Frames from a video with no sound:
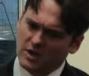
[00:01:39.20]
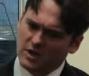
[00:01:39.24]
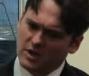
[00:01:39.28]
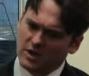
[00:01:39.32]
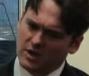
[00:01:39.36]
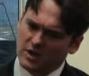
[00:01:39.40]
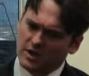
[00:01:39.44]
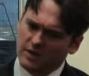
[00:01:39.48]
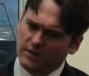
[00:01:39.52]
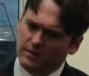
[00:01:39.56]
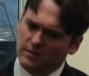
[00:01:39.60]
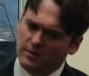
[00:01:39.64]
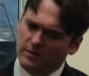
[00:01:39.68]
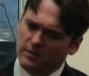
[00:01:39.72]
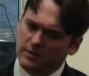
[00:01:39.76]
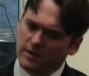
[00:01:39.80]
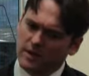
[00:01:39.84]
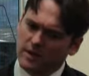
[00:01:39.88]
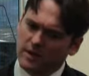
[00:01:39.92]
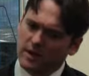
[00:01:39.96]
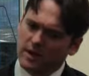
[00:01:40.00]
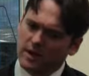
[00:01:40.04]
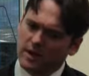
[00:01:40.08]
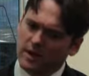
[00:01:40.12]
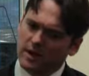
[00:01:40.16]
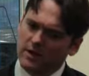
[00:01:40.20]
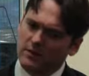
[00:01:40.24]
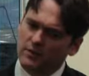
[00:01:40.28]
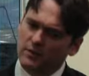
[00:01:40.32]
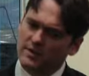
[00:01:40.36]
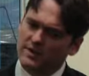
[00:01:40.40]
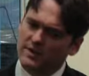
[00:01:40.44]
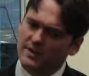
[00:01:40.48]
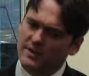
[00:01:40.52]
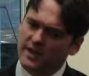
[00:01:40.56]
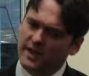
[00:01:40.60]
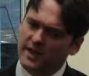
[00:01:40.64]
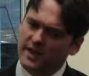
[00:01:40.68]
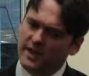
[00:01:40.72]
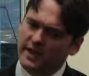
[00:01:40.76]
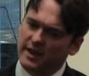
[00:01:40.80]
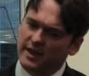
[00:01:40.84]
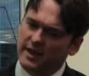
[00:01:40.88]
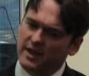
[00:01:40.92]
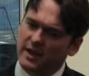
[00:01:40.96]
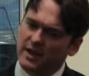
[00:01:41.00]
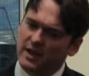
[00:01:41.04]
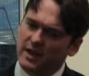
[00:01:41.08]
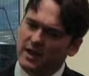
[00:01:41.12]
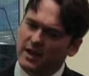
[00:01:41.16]
I would
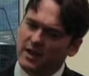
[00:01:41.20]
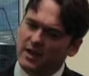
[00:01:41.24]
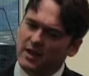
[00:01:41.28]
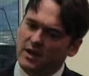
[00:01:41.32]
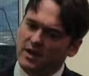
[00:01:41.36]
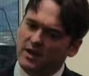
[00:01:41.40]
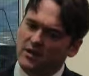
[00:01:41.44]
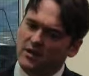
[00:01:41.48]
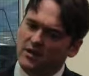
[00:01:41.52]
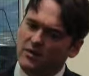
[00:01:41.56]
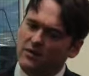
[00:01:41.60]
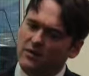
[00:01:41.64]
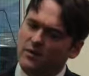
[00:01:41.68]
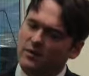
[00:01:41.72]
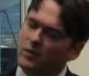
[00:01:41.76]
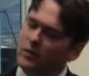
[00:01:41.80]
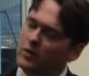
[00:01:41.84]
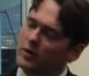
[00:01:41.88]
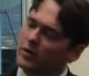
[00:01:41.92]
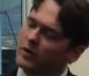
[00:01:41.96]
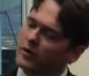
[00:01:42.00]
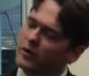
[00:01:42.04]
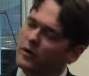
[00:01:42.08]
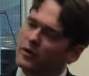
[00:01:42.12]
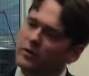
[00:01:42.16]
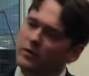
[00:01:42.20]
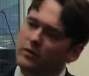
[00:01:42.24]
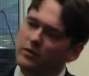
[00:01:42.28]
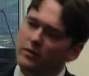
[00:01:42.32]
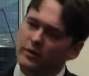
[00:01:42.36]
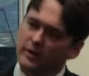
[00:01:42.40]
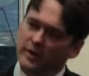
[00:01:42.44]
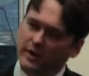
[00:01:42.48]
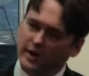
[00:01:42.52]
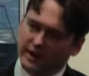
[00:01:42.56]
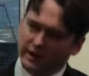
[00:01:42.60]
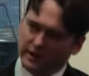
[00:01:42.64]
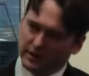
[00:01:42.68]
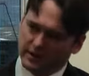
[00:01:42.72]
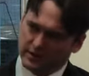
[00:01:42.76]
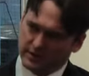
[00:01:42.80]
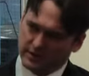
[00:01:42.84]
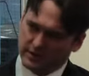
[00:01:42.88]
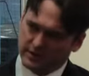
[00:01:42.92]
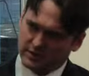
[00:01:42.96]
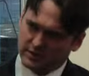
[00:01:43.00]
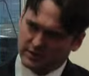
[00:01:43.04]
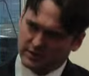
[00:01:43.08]
say for new data,